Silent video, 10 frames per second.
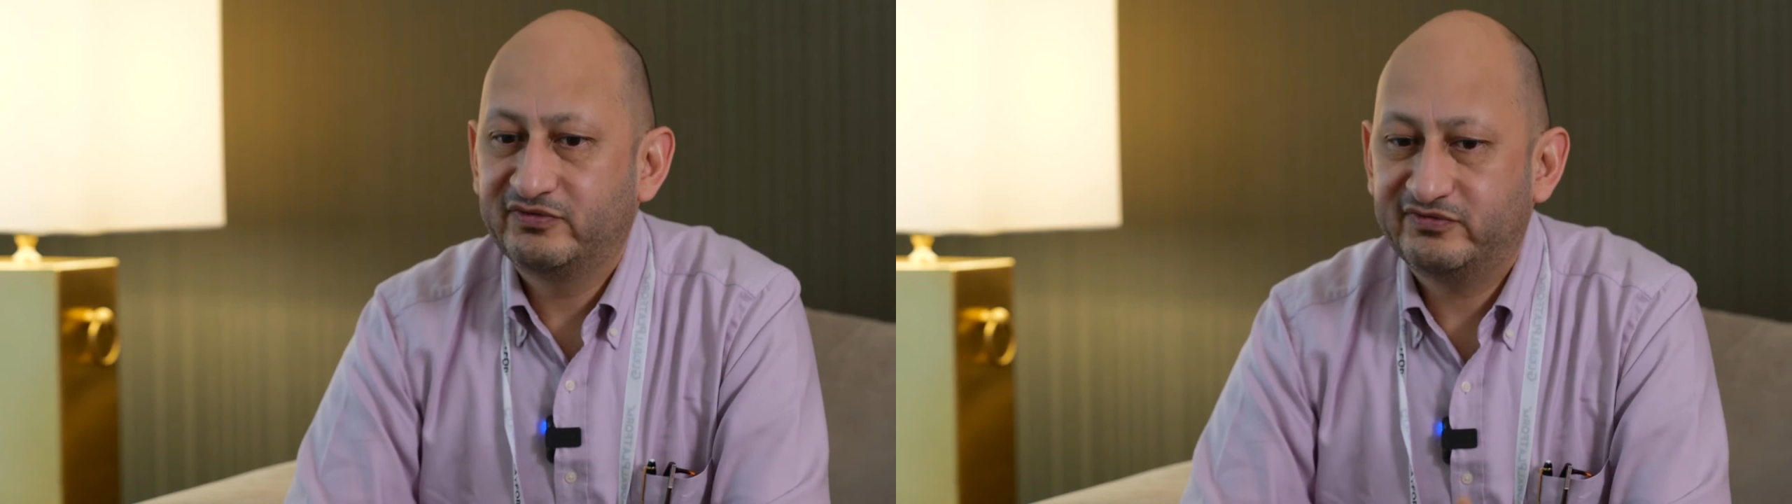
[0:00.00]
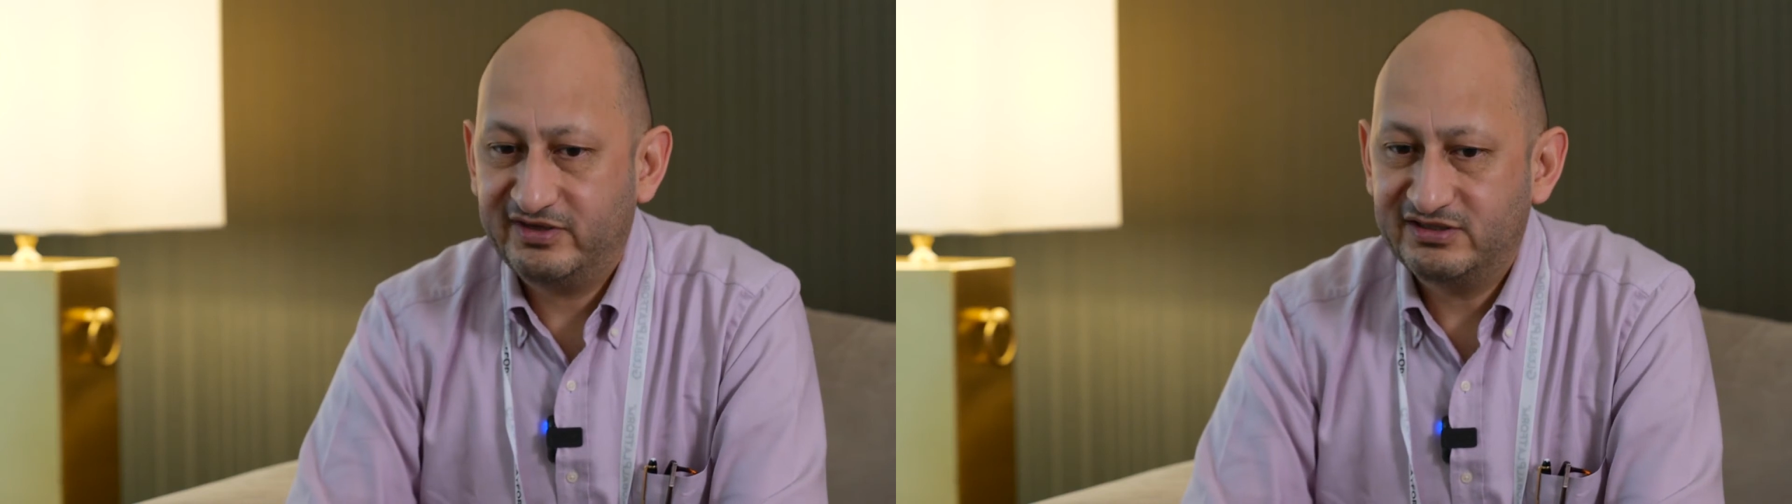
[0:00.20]

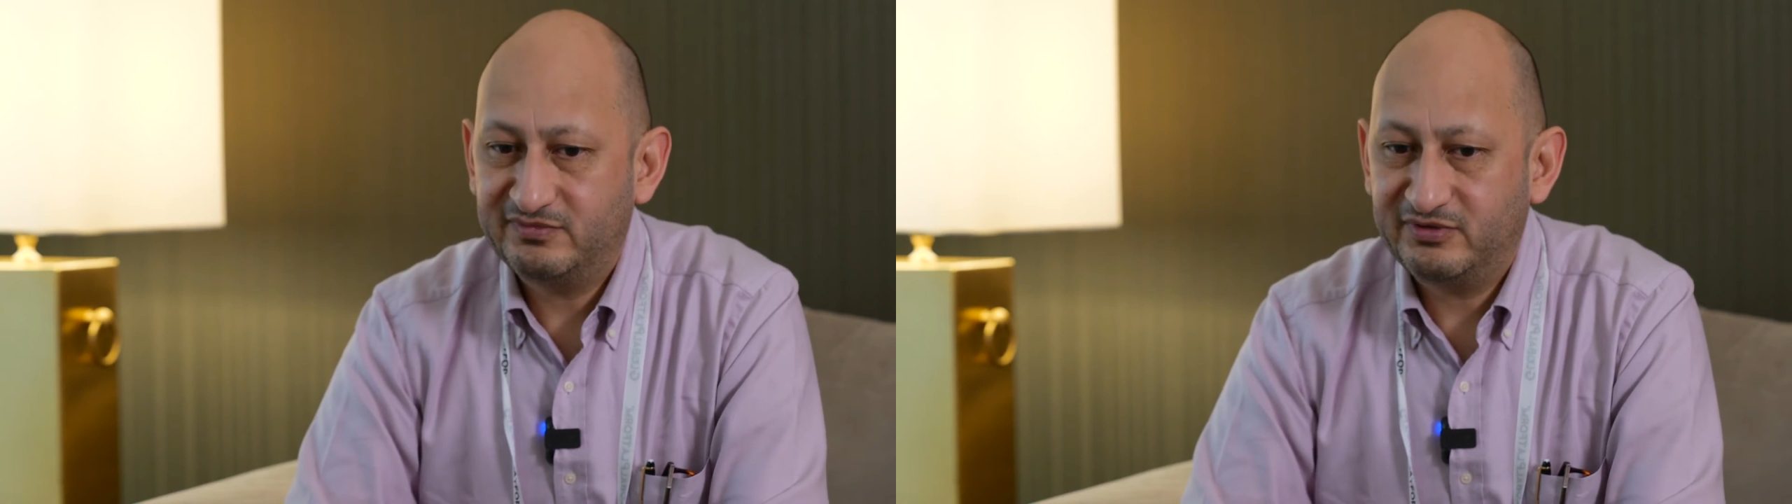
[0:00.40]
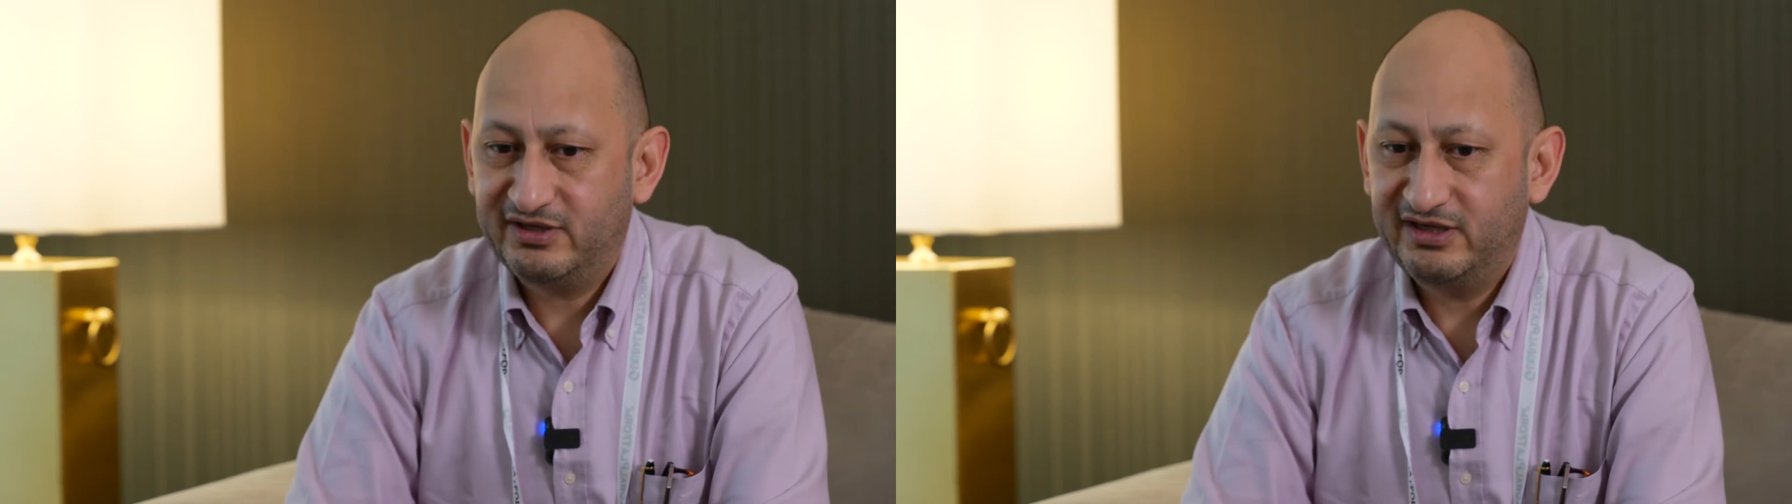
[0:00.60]

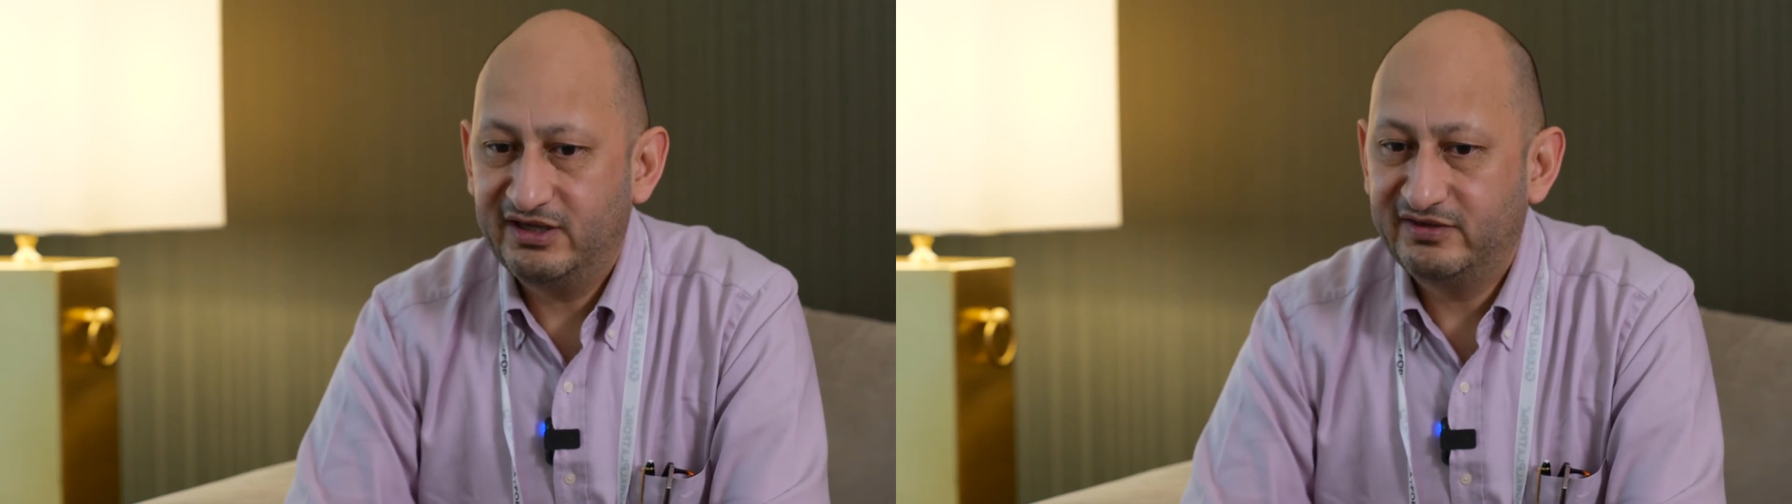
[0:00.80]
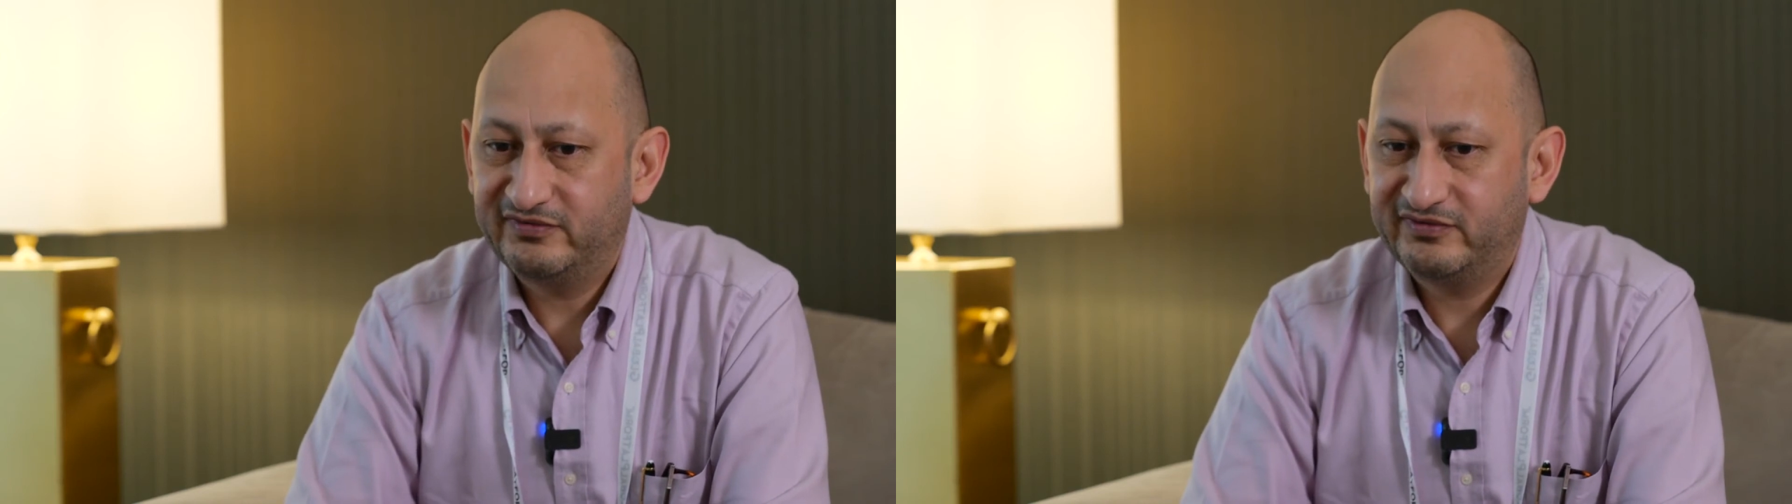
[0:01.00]
SESIP
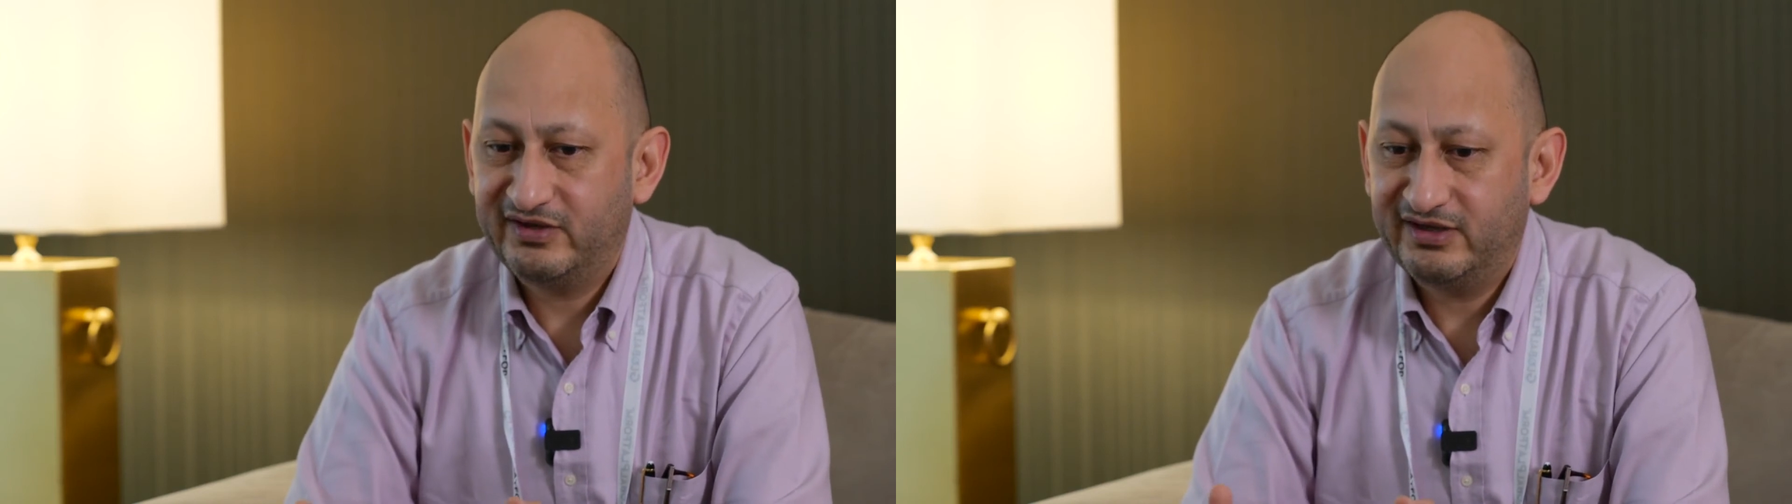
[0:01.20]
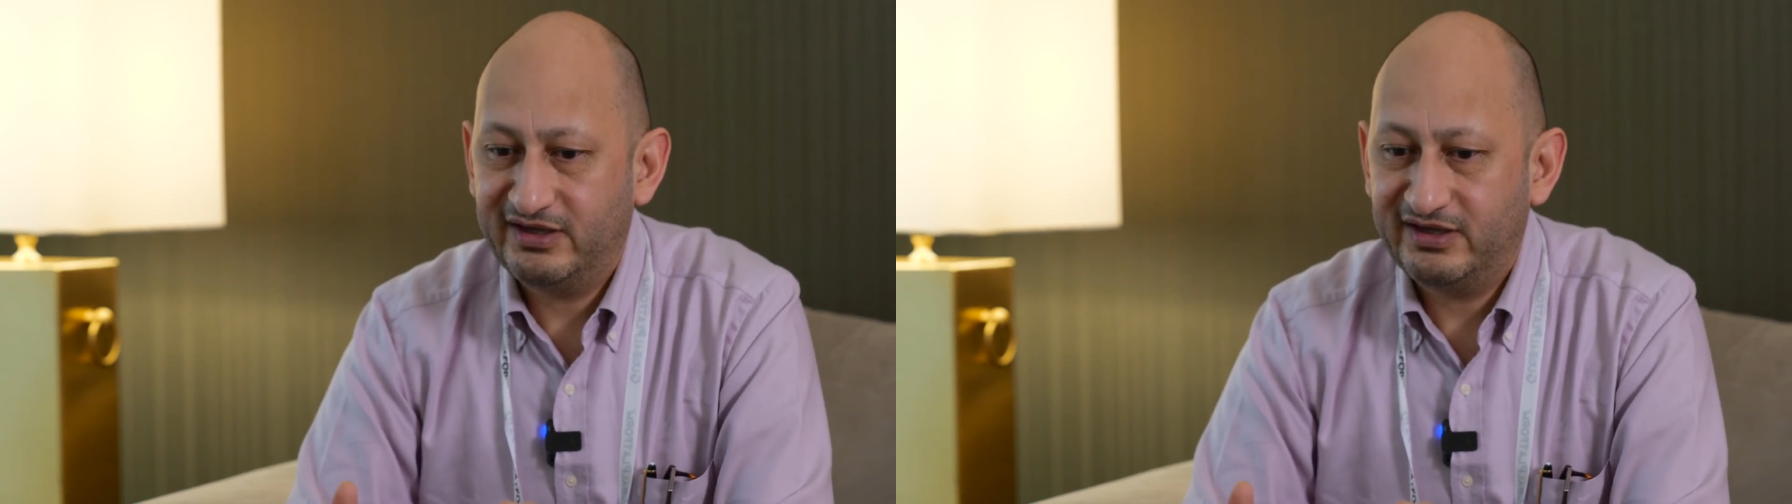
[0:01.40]
is